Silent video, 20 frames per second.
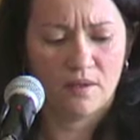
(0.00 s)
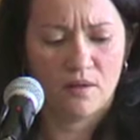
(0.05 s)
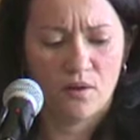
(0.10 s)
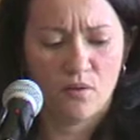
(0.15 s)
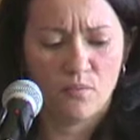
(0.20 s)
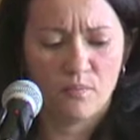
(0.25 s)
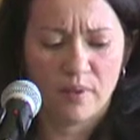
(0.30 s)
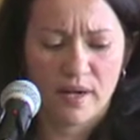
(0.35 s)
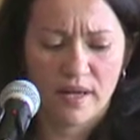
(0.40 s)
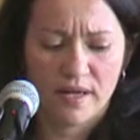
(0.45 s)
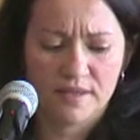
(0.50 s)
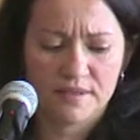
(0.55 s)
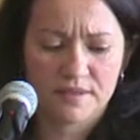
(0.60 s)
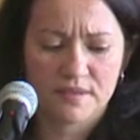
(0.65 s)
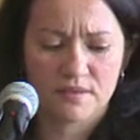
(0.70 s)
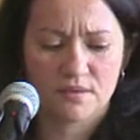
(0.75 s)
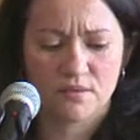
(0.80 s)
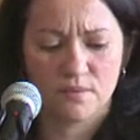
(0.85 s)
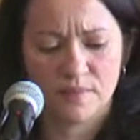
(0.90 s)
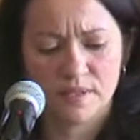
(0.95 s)
how
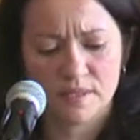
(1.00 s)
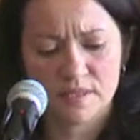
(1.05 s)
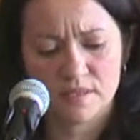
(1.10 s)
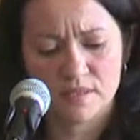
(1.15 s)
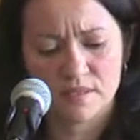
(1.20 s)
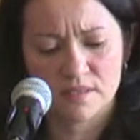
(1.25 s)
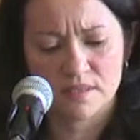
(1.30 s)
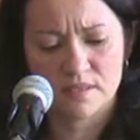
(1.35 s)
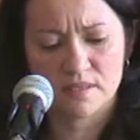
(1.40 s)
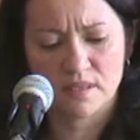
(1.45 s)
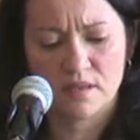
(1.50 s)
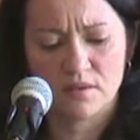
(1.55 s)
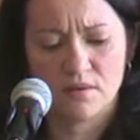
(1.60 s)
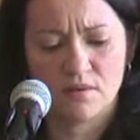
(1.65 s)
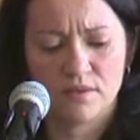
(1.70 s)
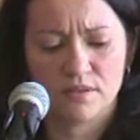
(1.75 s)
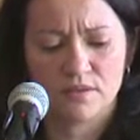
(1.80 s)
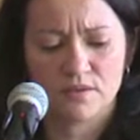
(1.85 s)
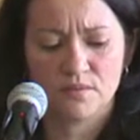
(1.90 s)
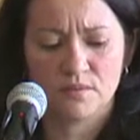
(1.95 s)
places or businesses are
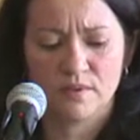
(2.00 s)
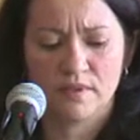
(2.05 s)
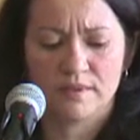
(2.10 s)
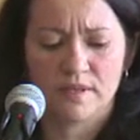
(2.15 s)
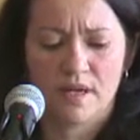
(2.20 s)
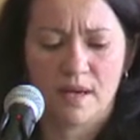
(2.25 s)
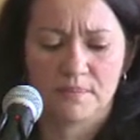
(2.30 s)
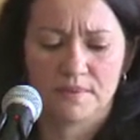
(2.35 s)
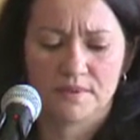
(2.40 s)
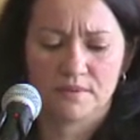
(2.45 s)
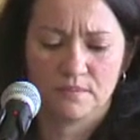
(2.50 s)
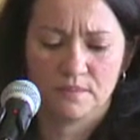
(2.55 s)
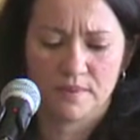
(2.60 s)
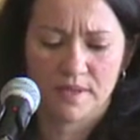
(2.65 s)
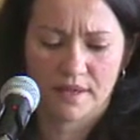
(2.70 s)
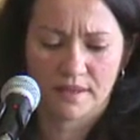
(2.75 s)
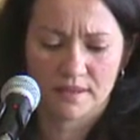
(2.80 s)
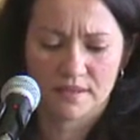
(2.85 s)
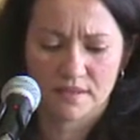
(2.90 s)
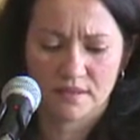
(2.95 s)
going to adapt to
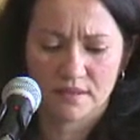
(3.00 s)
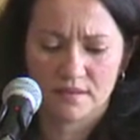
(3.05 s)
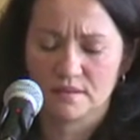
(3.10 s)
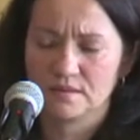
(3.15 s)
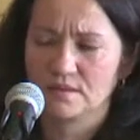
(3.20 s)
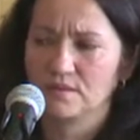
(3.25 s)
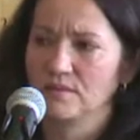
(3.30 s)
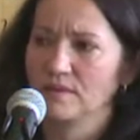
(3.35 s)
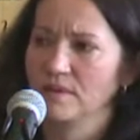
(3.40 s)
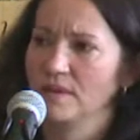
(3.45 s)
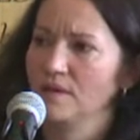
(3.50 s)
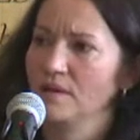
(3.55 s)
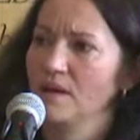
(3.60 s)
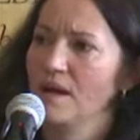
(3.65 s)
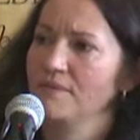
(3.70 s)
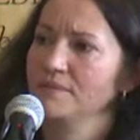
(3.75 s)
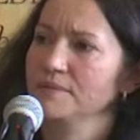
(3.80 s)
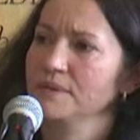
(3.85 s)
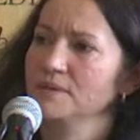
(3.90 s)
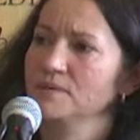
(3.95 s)
Brexit. So they
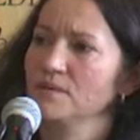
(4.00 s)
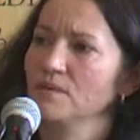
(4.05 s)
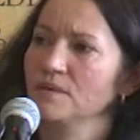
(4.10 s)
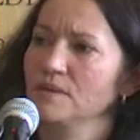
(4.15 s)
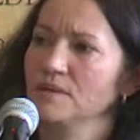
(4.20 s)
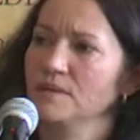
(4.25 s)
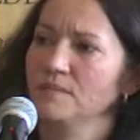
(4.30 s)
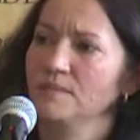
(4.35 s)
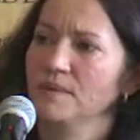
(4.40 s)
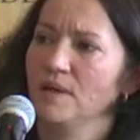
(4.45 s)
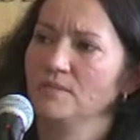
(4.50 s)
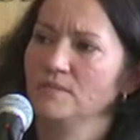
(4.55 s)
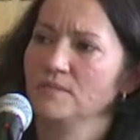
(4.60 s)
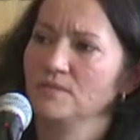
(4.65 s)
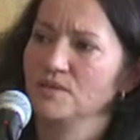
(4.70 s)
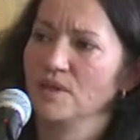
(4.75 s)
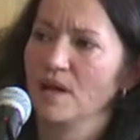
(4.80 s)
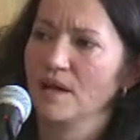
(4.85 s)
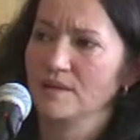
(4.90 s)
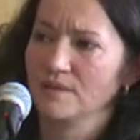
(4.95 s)
have been talking about the
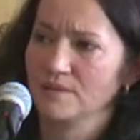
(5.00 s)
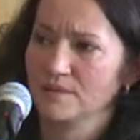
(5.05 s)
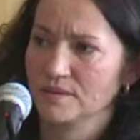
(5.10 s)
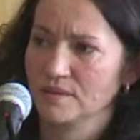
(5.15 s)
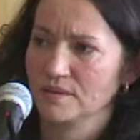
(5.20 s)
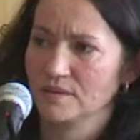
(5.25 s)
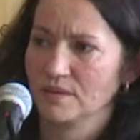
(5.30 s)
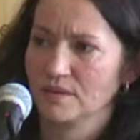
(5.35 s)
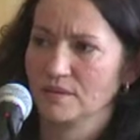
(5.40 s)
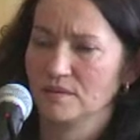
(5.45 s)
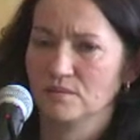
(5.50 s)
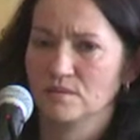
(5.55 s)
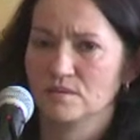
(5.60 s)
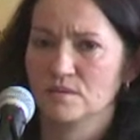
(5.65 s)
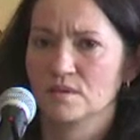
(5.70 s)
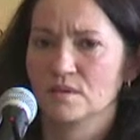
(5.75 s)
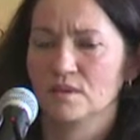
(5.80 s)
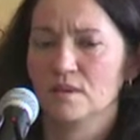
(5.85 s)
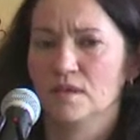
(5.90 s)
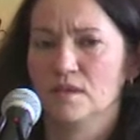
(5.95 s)
challenges that
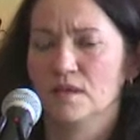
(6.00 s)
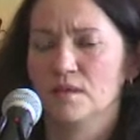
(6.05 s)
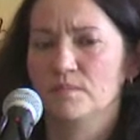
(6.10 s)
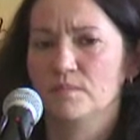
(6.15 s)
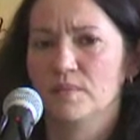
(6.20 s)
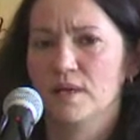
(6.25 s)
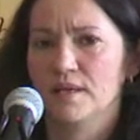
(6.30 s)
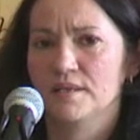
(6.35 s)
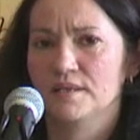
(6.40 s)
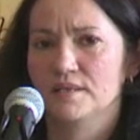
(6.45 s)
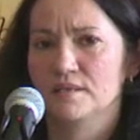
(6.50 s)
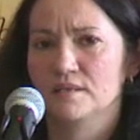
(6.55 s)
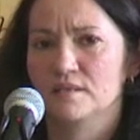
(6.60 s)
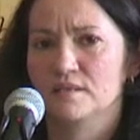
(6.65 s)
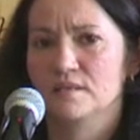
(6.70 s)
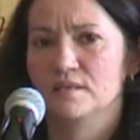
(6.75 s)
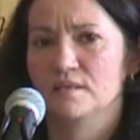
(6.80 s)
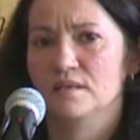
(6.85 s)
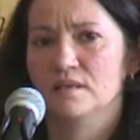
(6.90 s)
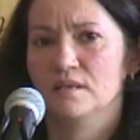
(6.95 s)
those
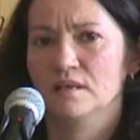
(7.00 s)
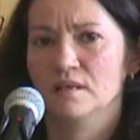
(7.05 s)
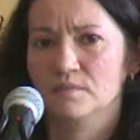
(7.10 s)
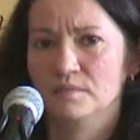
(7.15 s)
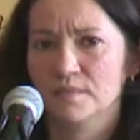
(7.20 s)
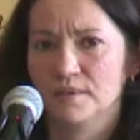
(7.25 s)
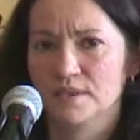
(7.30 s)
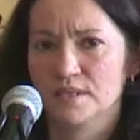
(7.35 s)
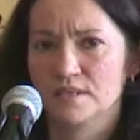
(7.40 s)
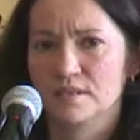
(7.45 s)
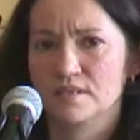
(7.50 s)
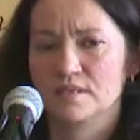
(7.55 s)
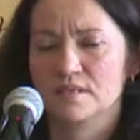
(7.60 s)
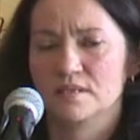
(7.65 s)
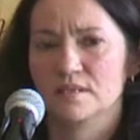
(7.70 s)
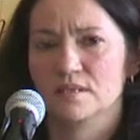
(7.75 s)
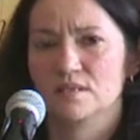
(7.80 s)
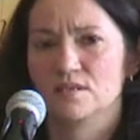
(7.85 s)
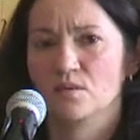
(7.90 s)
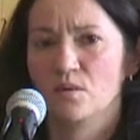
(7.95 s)
places,
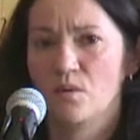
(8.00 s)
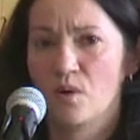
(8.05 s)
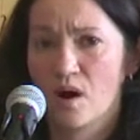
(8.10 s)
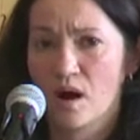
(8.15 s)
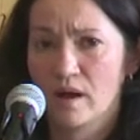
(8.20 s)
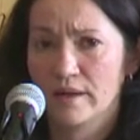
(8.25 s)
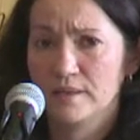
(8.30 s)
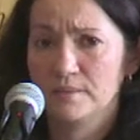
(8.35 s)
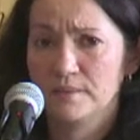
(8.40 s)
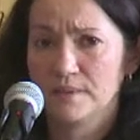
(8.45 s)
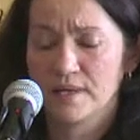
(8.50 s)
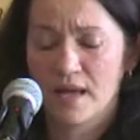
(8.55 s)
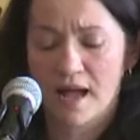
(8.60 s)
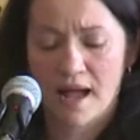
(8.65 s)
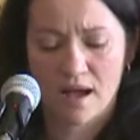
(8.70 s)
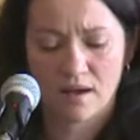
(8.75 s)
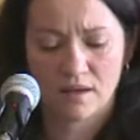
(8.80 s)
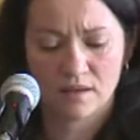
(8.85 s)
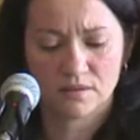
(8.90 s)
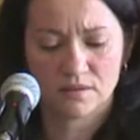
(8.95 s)
businesses, or even
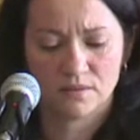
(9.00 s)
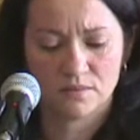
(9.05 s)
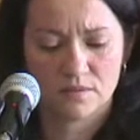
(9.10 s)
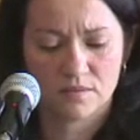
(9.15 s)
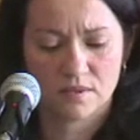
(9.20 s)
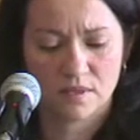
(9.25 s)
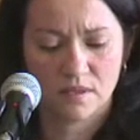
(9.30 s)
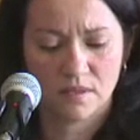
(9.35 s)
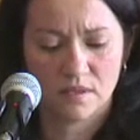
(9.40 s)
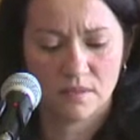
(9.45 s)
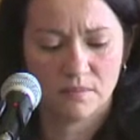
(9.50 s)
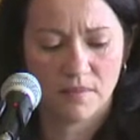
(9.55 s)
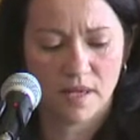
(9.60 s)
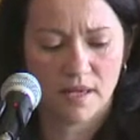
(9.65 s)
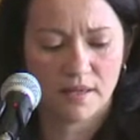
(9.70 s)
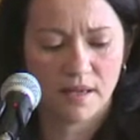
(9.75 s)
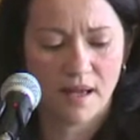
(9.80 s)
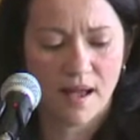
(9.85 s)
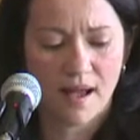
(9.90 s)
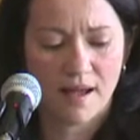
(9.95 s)
actors
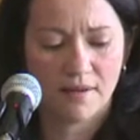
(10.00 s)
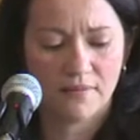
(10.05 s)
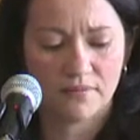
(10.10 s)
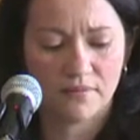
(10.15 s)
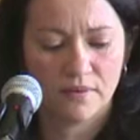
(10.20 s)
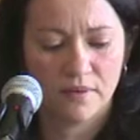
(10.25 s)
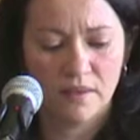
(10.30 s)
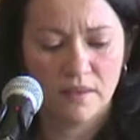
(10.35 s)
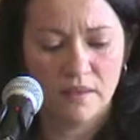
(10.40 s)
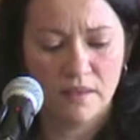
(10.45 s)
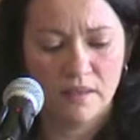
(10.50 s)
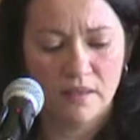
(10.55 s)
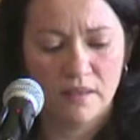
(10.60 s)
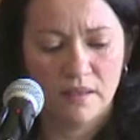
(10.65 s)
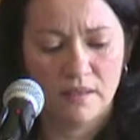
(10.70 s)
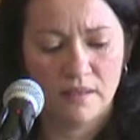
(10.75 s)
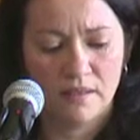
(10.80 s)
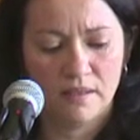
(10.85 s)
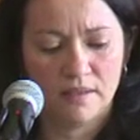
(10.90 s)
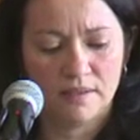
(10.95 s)
might have.
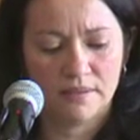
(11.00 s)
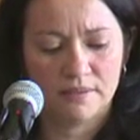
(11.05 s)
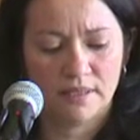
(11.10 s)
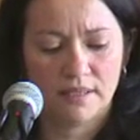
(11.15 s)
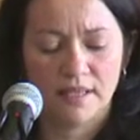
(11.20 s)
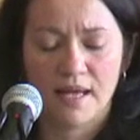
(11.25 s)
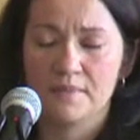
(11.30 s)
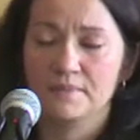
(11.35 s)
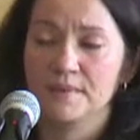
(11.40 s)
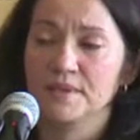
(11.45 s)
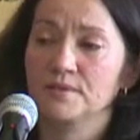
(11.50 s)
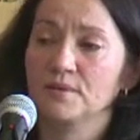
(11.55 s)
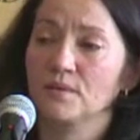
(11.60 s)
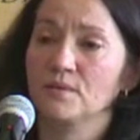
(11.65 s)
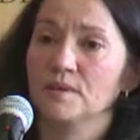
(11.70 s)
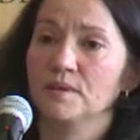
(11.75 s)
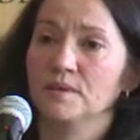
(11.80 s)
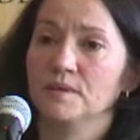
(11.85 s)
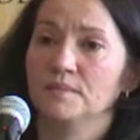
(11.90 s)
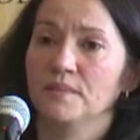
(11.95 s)
They have been
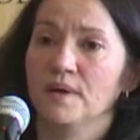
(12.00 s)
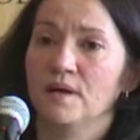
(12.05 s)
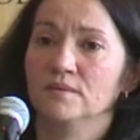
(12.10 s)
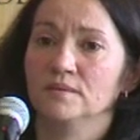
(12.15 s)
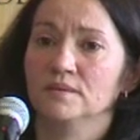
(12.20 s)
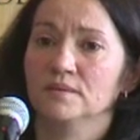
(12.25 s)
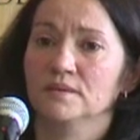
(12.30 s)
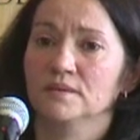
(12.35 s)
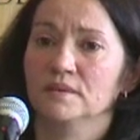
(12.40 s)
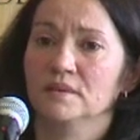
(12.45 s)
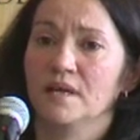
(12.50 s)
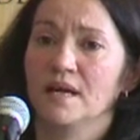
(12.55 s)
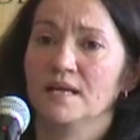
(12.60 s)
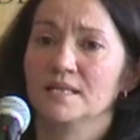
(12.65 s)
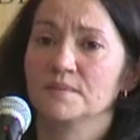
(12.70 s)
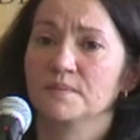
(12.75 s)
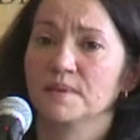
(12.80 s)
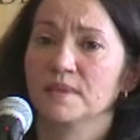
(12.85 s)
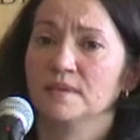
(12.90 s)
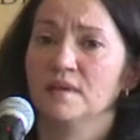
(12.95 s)
talking about that there
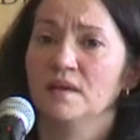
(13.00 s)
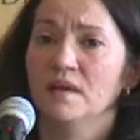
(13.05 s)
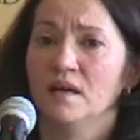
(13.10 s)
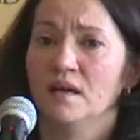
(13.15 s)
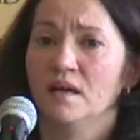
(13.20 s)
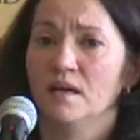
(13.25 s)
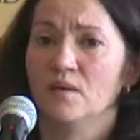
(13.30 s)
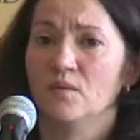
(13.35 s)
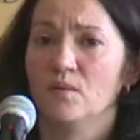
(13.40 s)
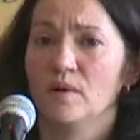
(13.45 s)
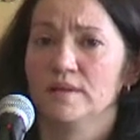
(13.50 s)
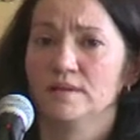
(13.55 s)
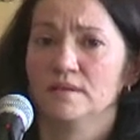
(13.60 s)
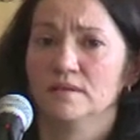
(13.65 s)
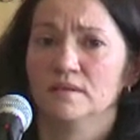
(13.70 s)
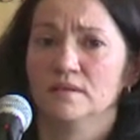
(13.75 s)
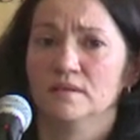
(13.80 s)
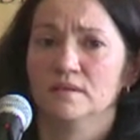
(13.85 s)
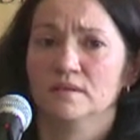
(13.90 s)
has been a quite